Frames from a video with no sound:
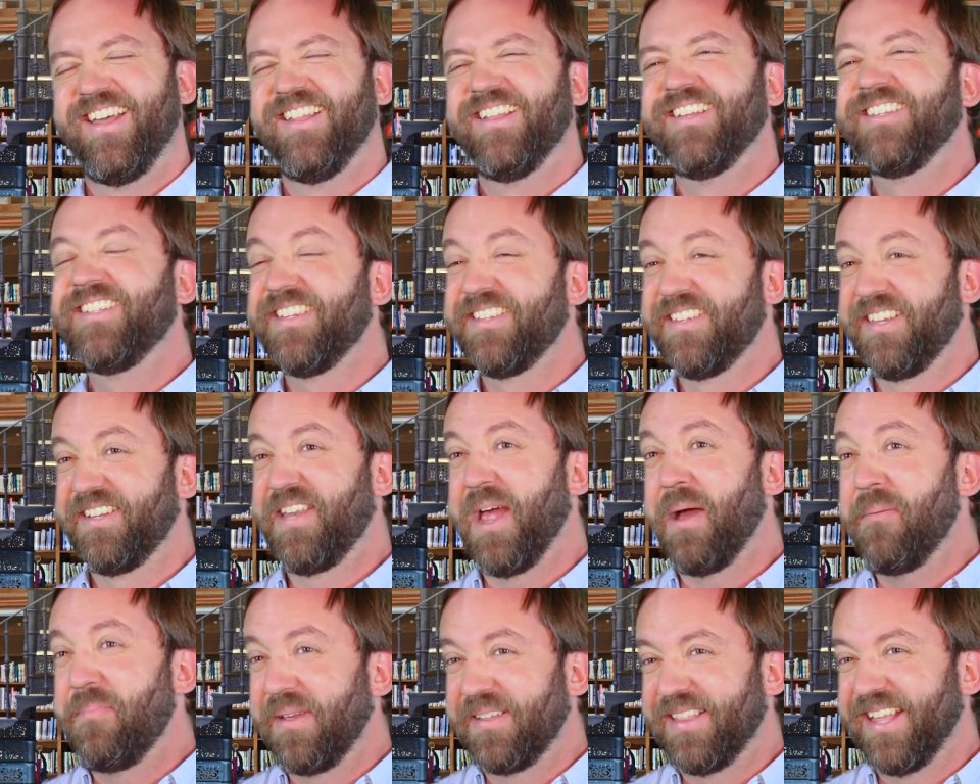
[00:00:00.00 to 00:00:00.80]
This is a
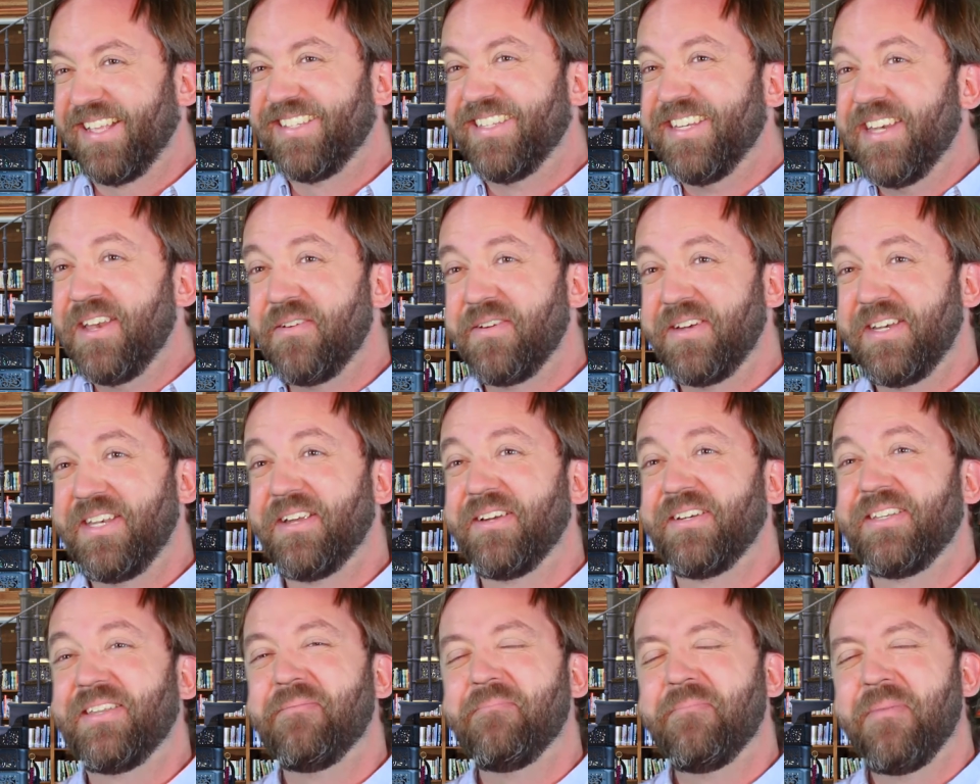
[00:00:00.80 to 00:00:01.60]
topic that's near and
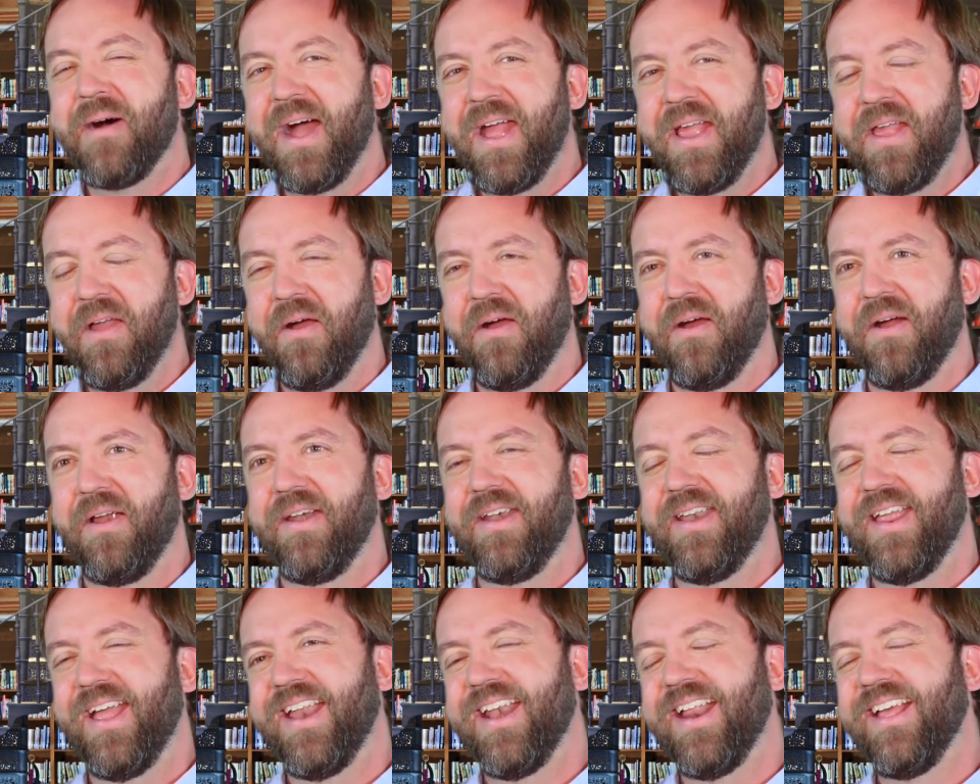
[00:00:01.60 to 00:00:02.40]
dear to my
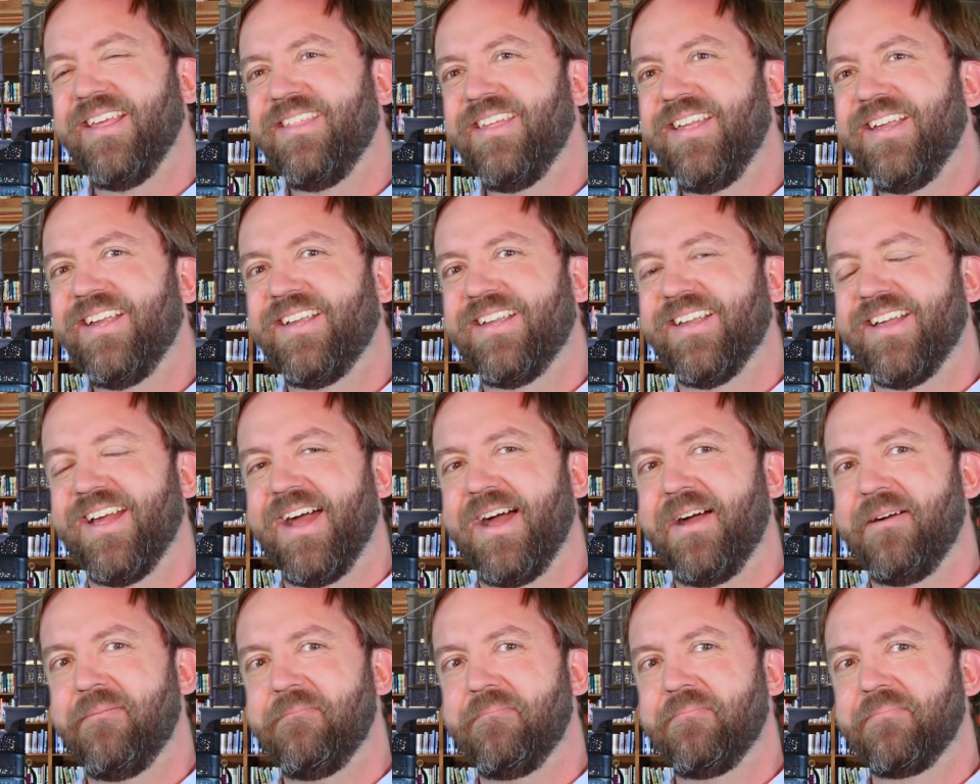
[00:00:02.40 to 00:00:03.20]
heart, and I think
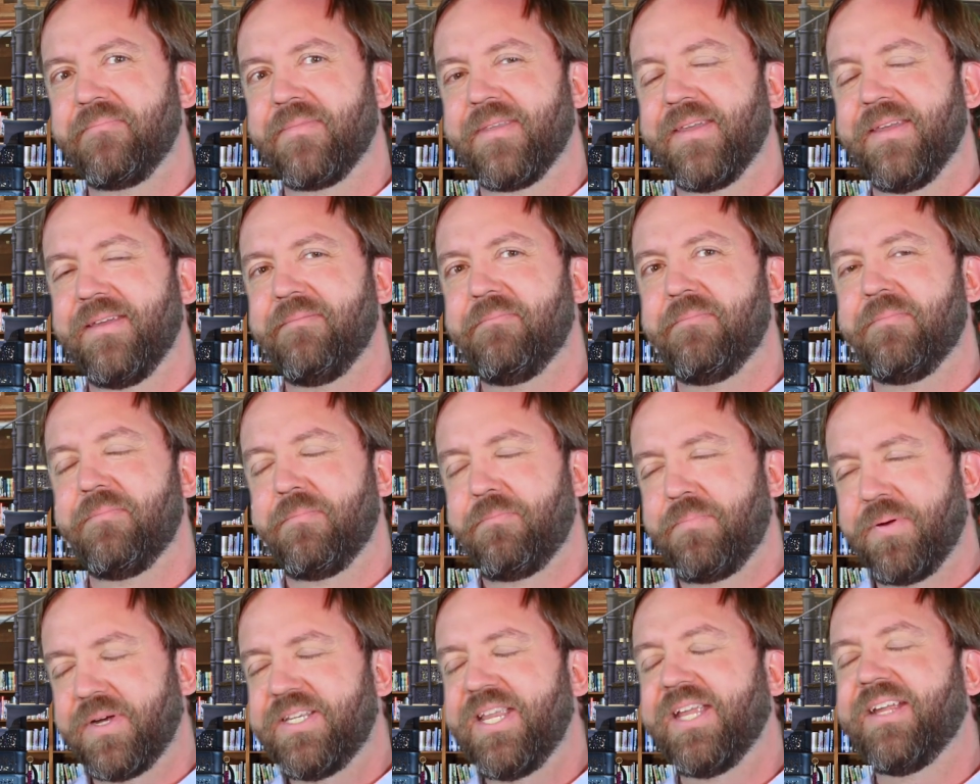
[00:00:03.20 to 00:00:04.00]

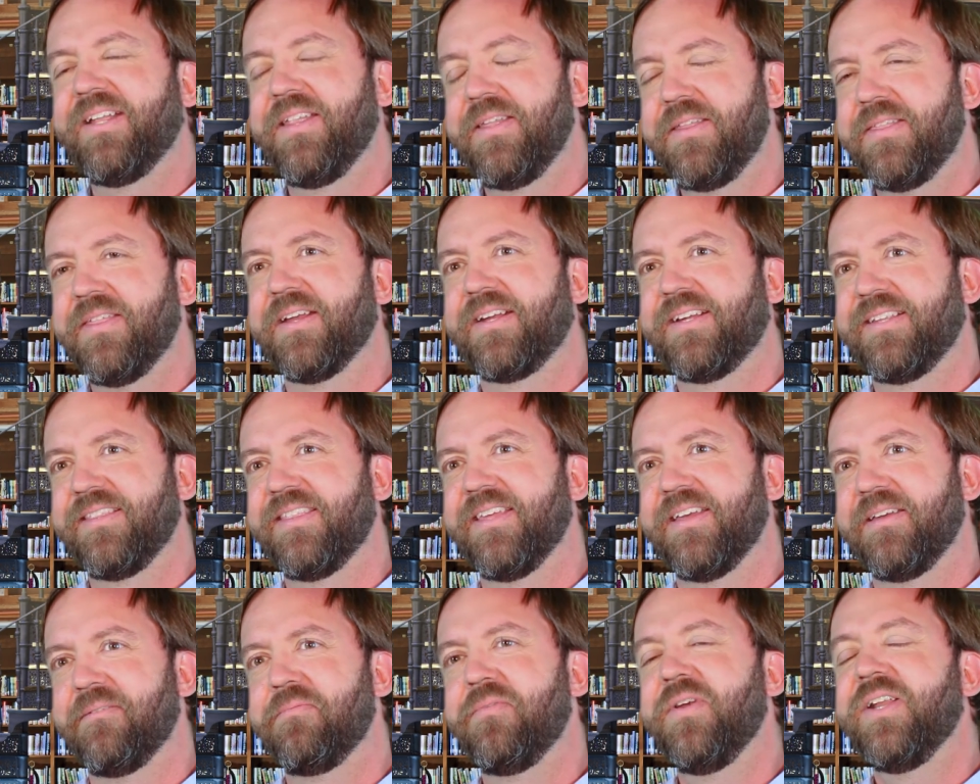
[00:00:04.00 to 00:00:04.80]
particularly
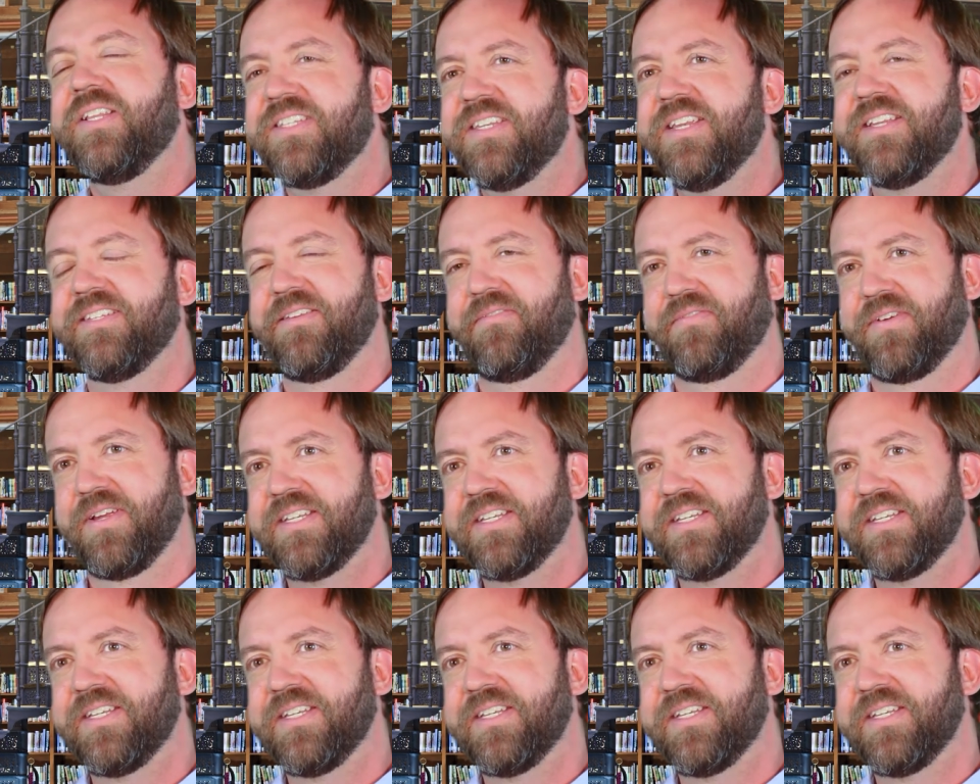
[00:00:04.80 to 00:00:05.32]
the richness of